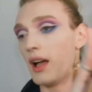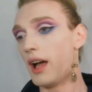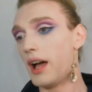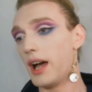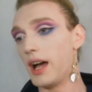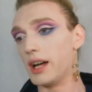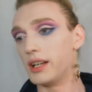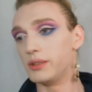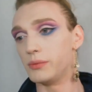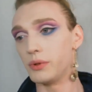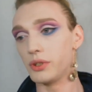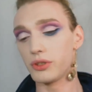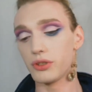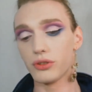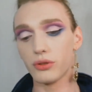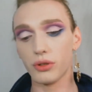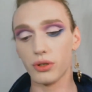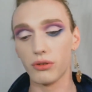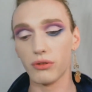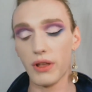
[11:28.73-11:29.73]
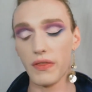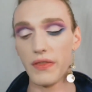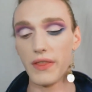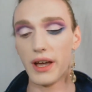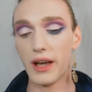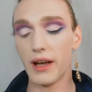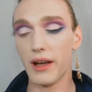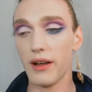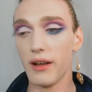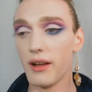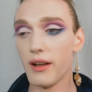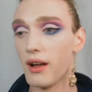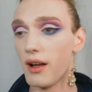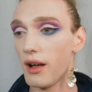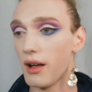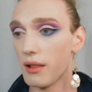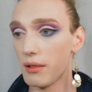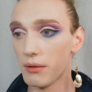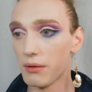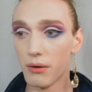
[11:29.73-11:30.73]
And we're just going to run that
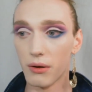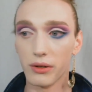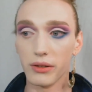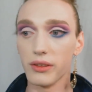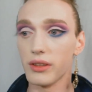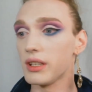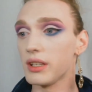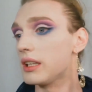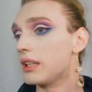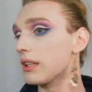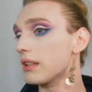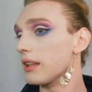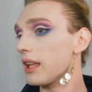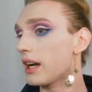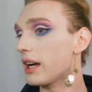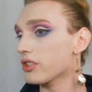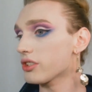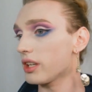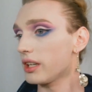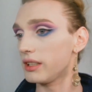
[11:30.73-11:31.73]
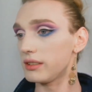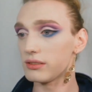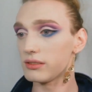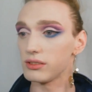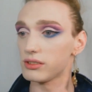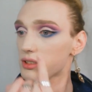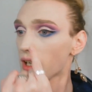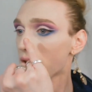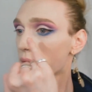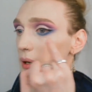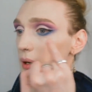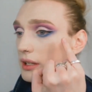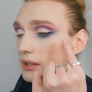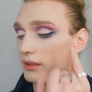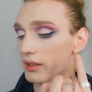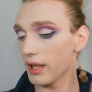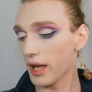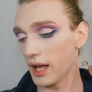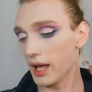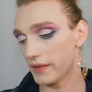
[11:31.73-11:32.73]
along the lash line to start
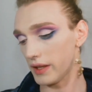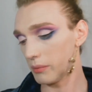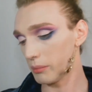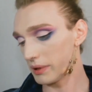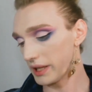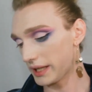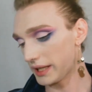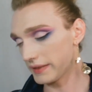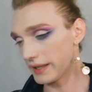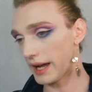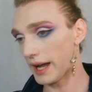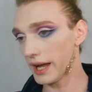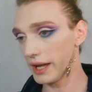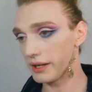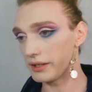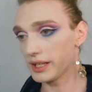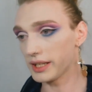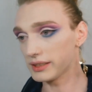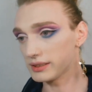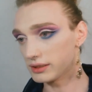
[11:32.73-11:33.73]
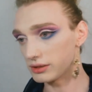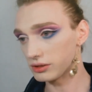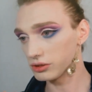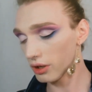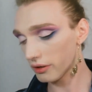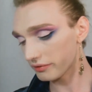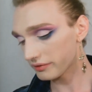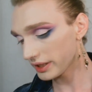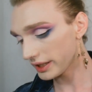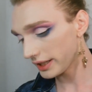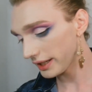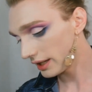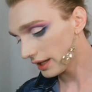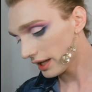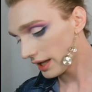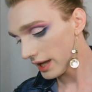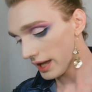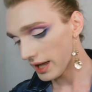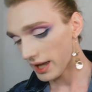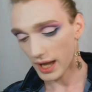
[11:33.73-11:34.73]
with, and then blend that out nice and softly.
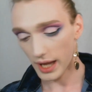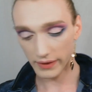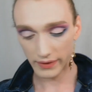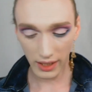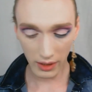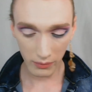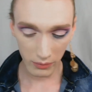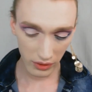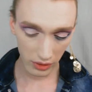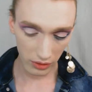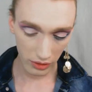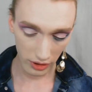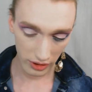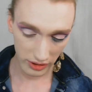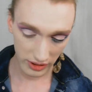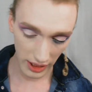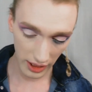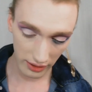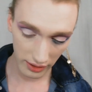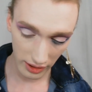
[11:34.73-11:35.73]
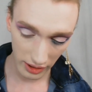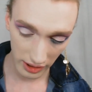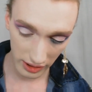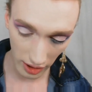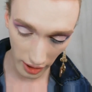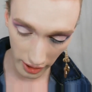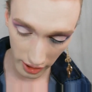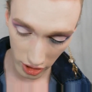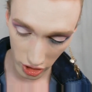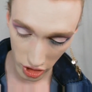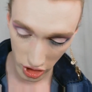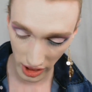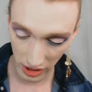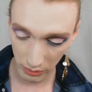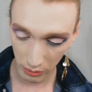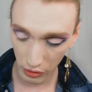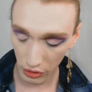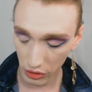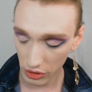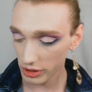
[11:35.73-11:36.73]
And then we're going to take the darker shade
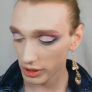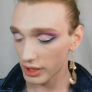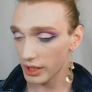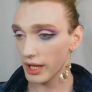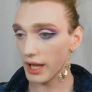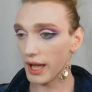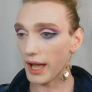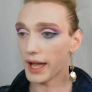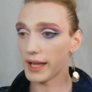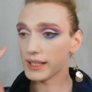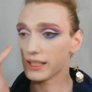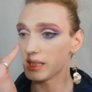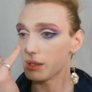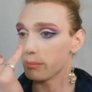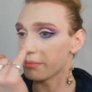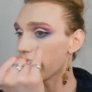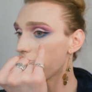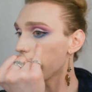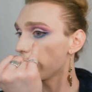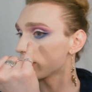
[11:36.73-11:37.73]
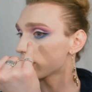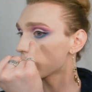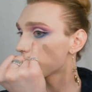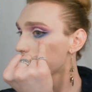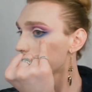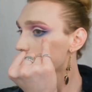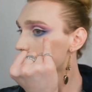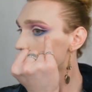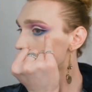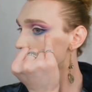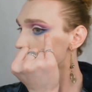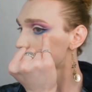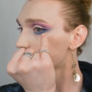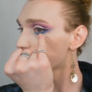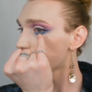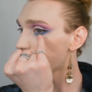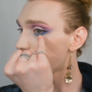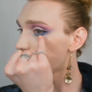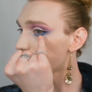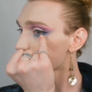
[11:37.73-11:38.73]
Mood and keep that as close to
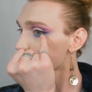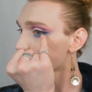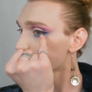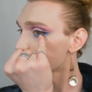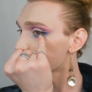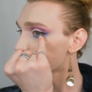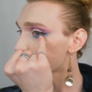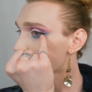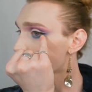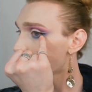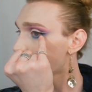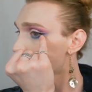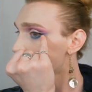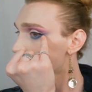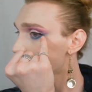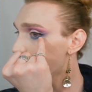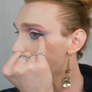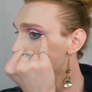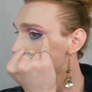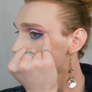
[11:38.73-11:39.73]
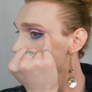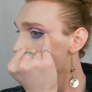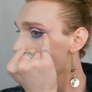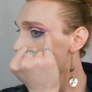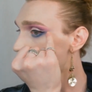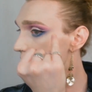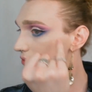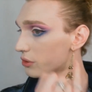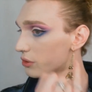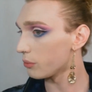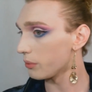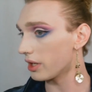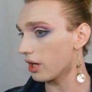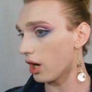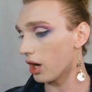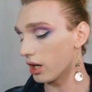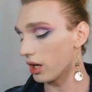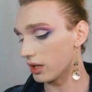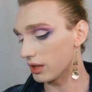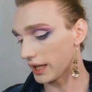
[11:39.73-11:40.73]
the lash line as we can and up to where
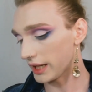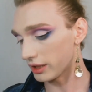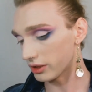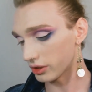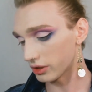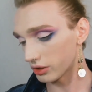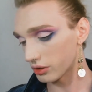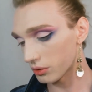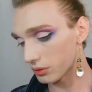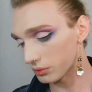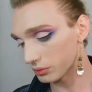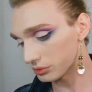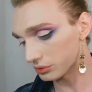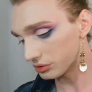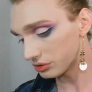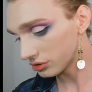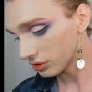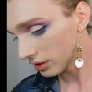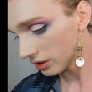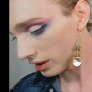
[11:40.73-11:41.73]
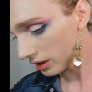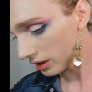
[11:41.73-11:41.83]
our liner goes.